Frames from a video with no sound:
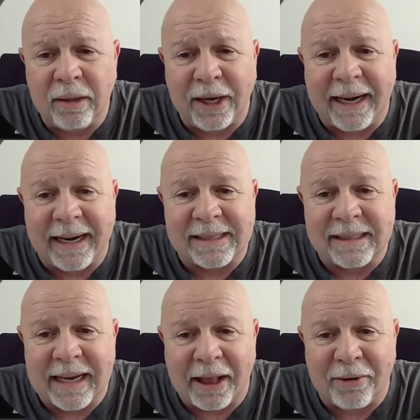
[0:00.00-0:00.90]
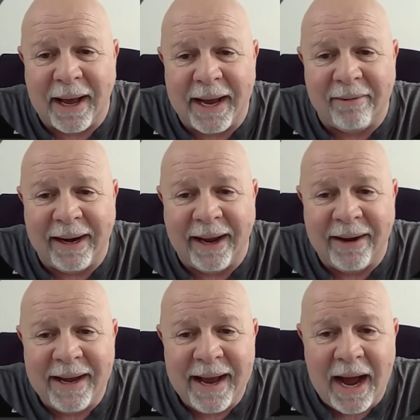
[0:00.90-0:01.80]
Look at it, it's $1.09 right now.
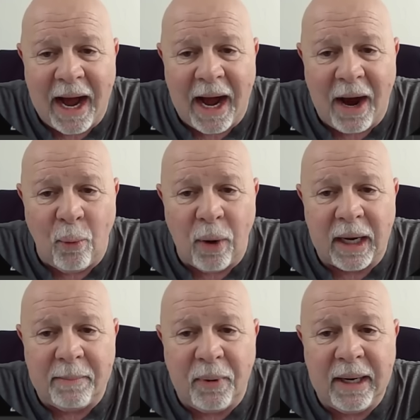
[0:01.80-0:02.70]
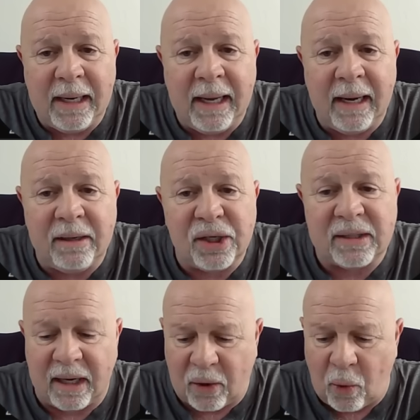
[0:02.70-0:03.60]
We're going to put it in just
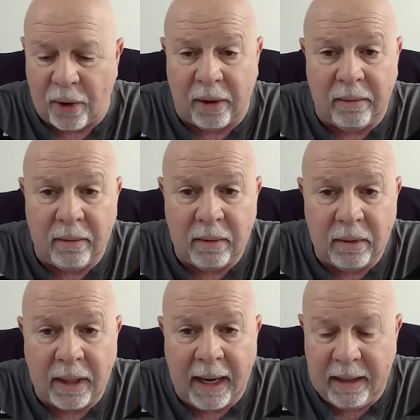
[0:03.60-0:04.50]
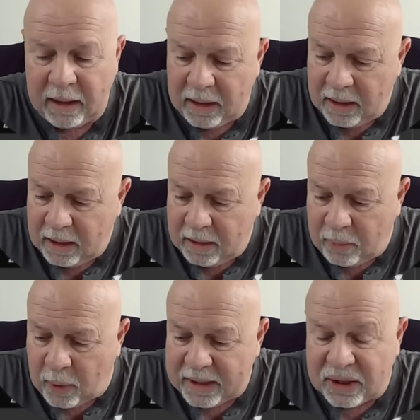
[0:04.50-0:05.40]
at a quarter, okay?
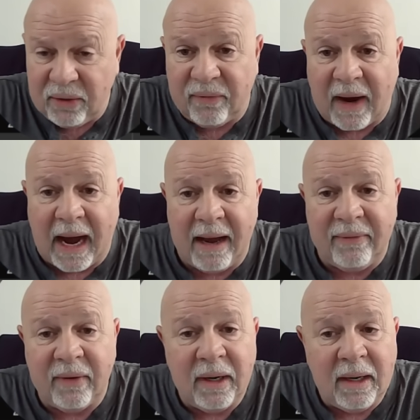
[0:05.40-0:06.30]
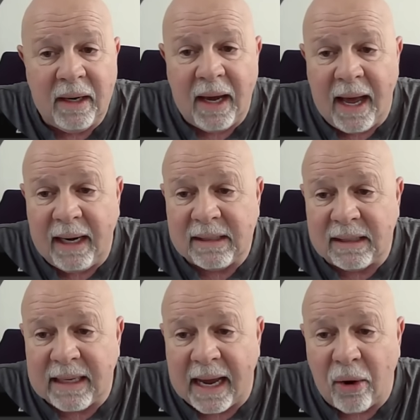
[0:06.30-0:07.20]
0.25, and it's a
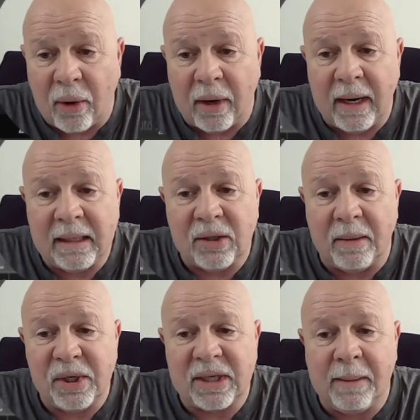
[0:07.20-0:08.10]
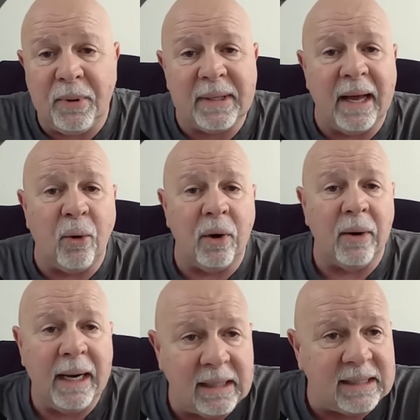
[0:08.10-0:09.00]
day order. And so I'm just going to put that order
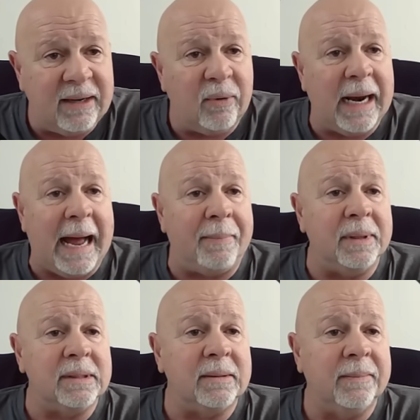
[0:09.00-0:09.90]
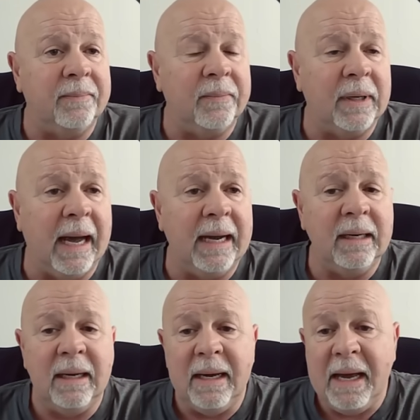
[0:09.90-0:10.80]
in and see what happens, okay?
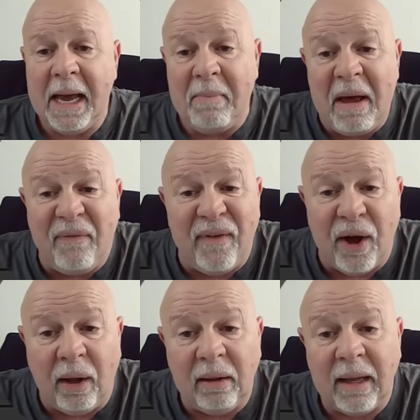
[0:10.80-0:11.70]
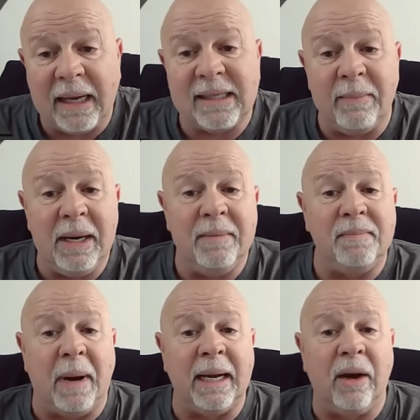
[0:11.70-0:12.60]
It may fill, like somebody
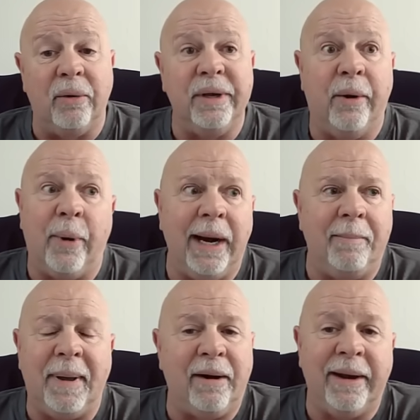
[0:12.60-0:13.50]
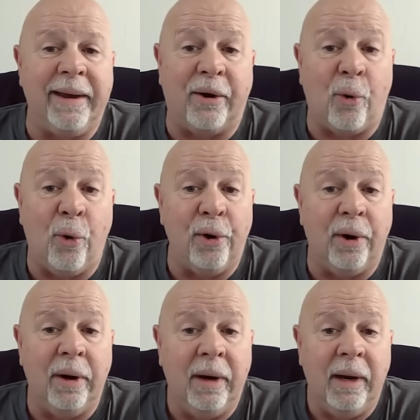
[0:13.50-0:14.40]
might go, you know what, I better to get a
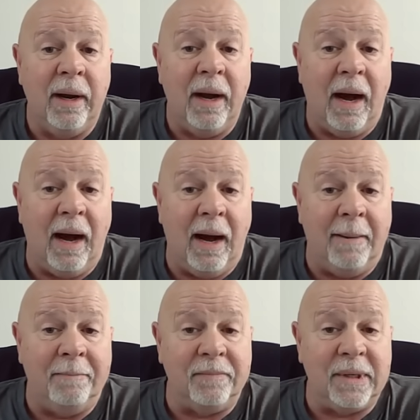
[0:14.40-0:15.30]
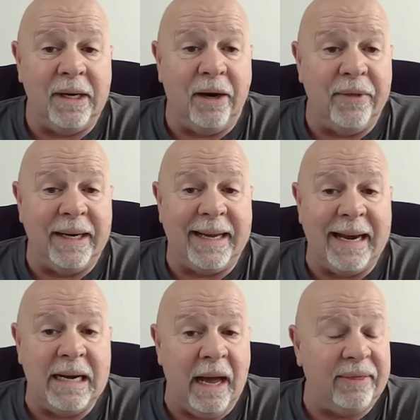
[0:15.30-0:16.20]
quarter, than to
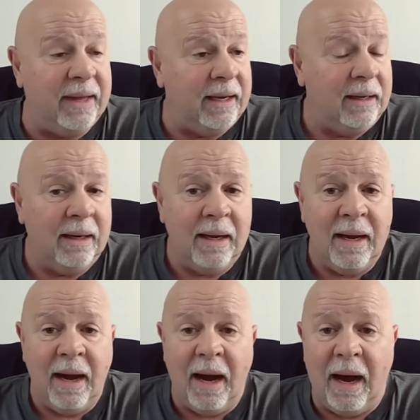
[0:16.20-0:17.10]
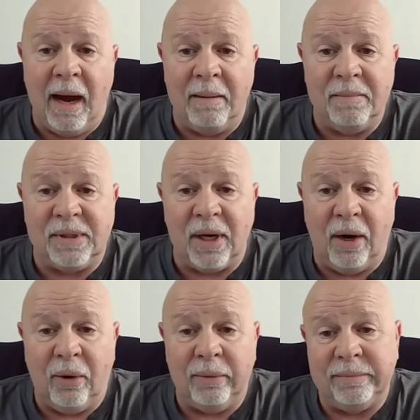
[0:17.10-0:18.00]
get nothing.
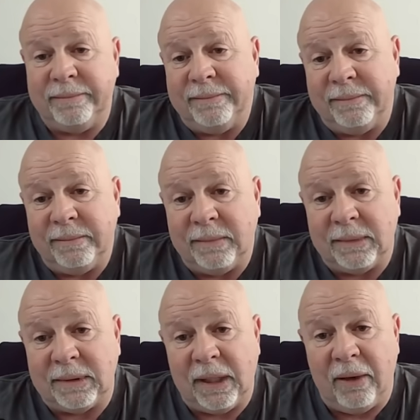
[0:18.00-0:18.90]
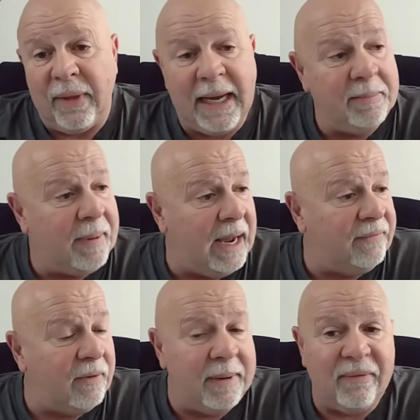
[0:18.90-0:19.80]
So, they could buy it
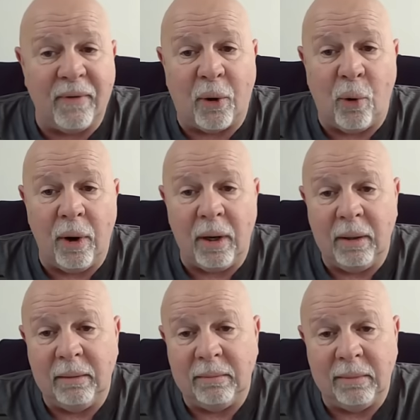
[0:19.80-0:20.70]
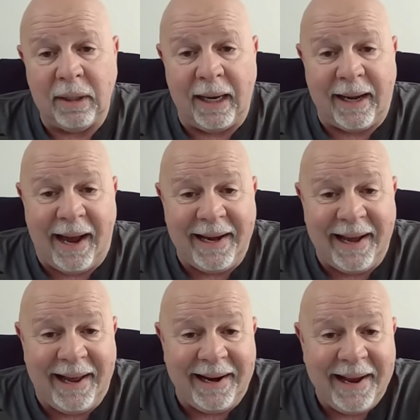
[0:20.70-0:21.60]
from me for a quarter. Like I
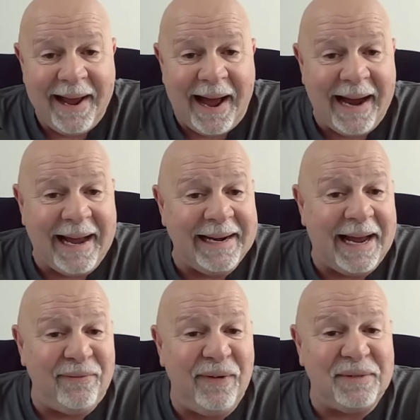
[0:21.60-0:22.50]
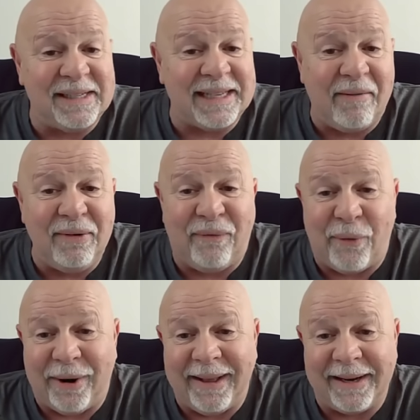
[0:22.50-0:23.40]
got $9.57
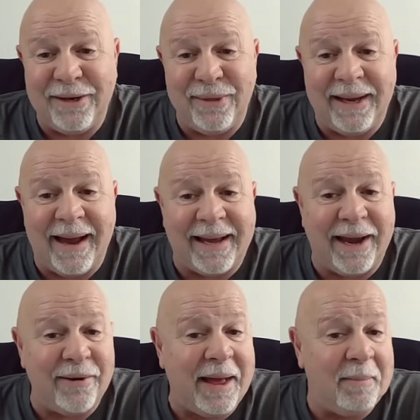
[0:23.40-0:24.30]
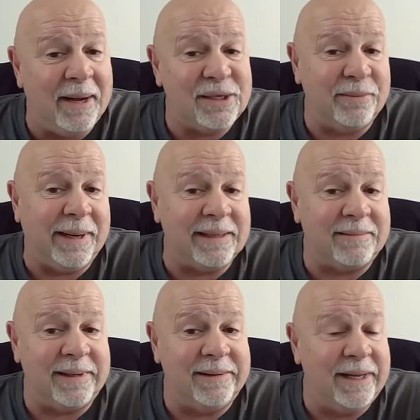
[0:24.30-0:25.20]
for it. Like, do you think I care that much
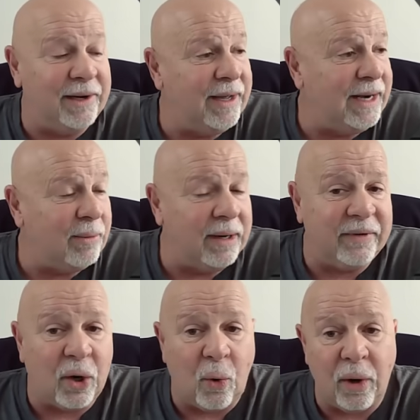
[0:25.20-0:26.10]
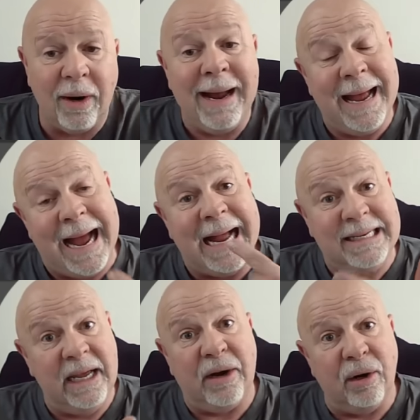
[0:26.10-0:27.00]
about, getting rid of a quarter? I
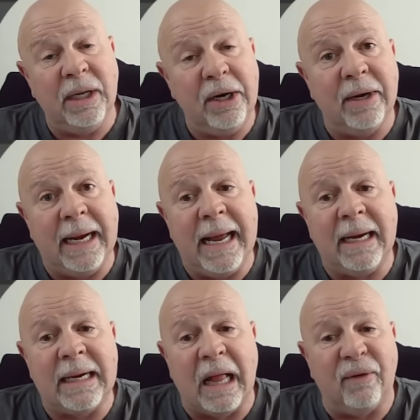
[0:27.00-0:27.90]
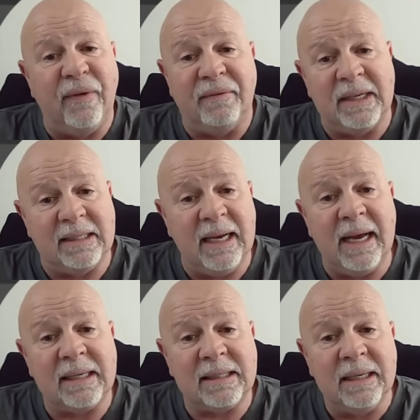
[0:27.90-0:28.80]
did earlier today at
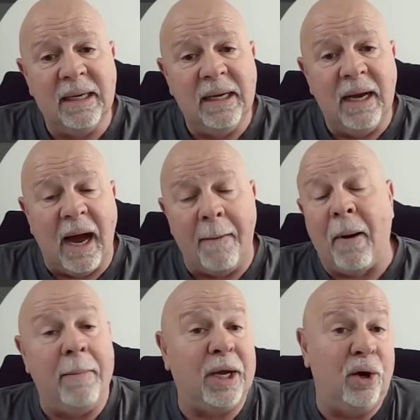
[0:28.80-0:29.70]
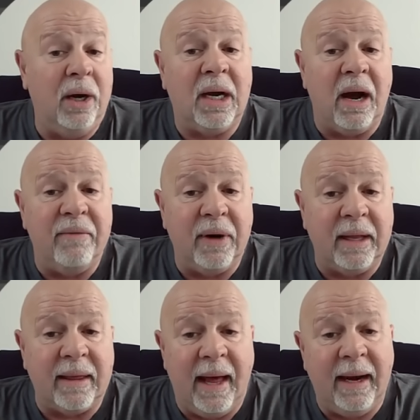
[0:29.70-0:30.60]
$1.56. I probably could have covered
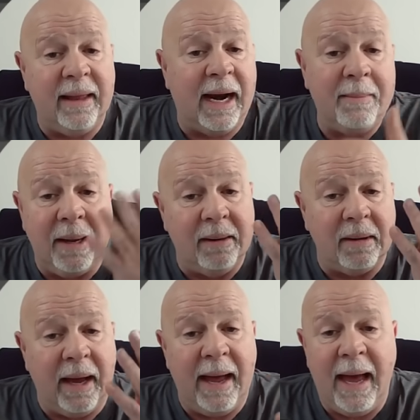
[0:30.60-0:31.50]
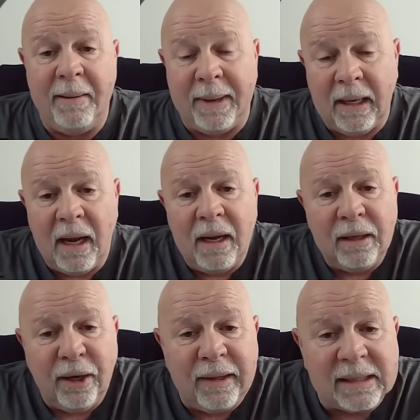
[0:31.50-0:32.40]
it then, and then I'd be ahead. But
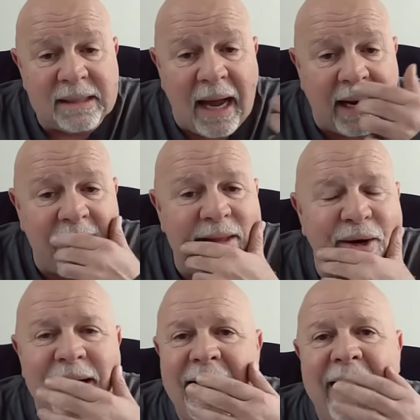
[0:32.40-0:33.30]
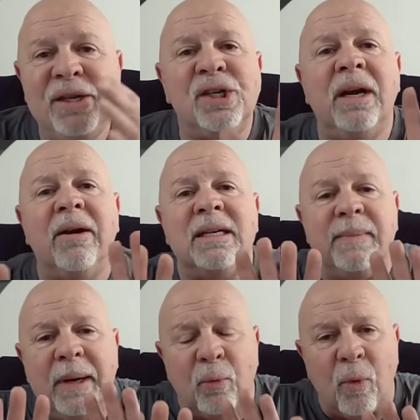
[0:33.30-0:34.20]
look at this stock. They're going to engineer it to
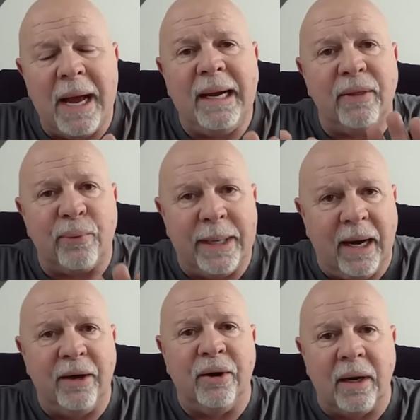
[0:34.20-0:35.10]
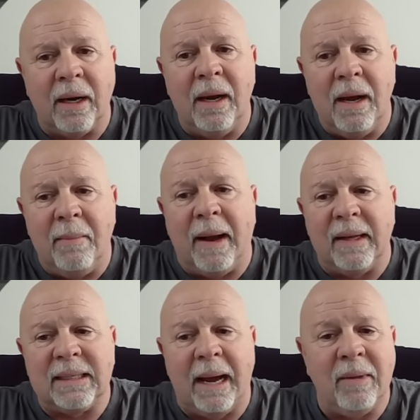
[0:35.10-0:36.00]
be right at 300 by the
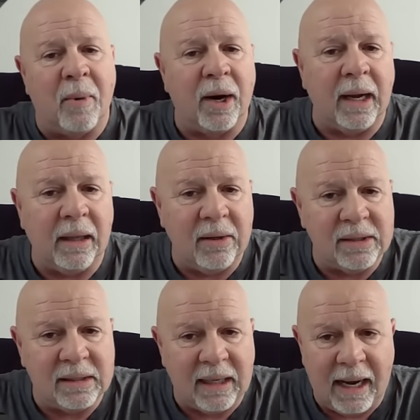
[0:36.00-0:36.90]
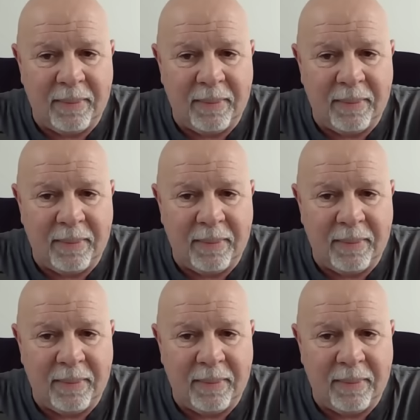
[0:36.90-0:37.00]
time the market closes today.